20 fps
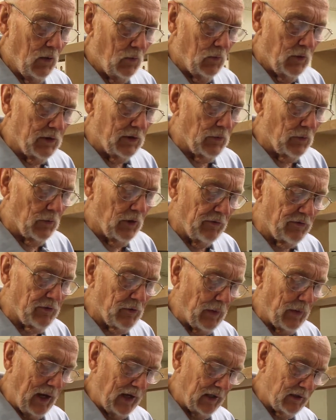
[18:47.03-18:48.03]
with the rough
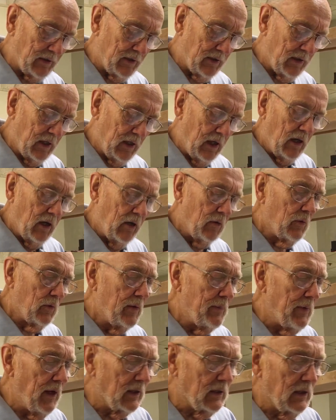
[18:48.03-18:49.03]
tracks, we
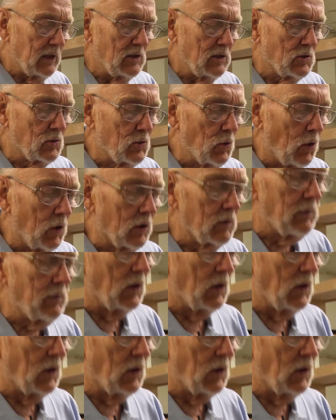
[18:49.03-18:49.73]
make these dog